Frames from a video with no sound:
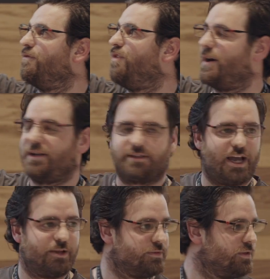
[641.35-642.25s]
variant
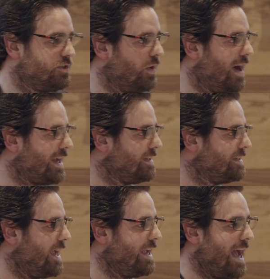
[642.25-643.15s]
types. So I can
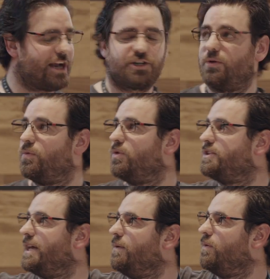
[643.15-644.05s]
say action will,
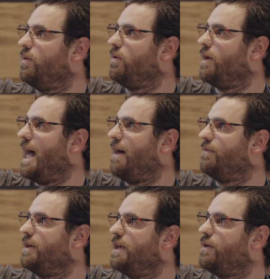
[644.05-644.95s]
will
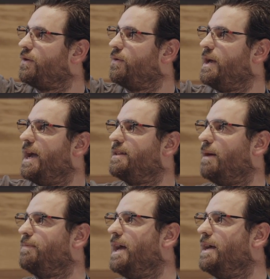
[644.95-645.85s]
have either create,
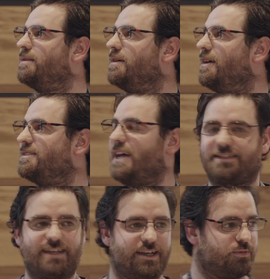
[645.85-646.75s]
update,
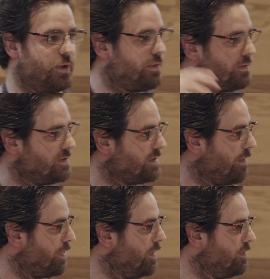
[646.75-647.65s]
success with
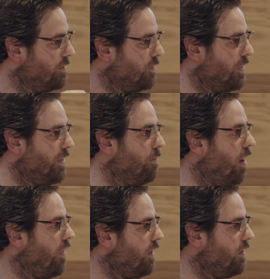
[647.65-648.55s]
something, with a
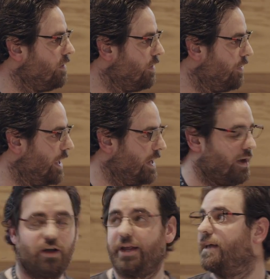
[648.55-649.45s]
model thing
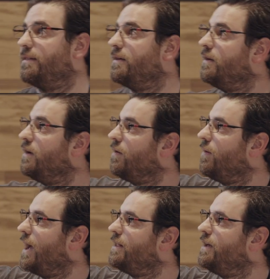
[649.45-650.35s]
on it,
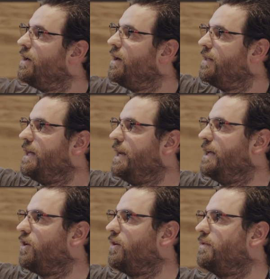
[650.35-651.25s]
right?
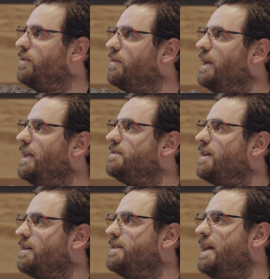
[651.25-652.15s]
Delete or delete
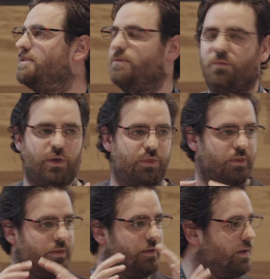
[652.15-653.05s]
success with
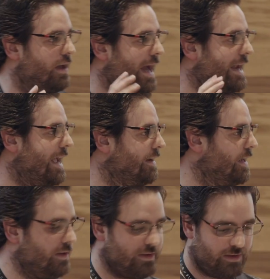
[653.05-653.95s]
an
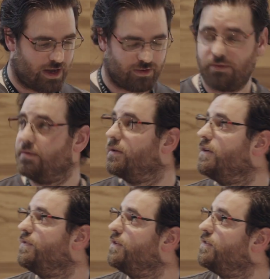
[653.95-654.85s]
ID, and
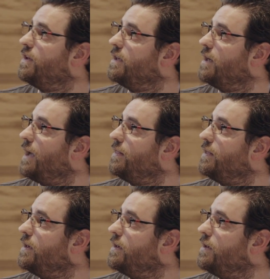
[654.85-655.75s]
if you see
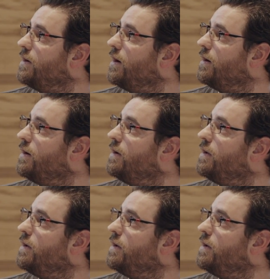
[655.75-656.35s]
ID here,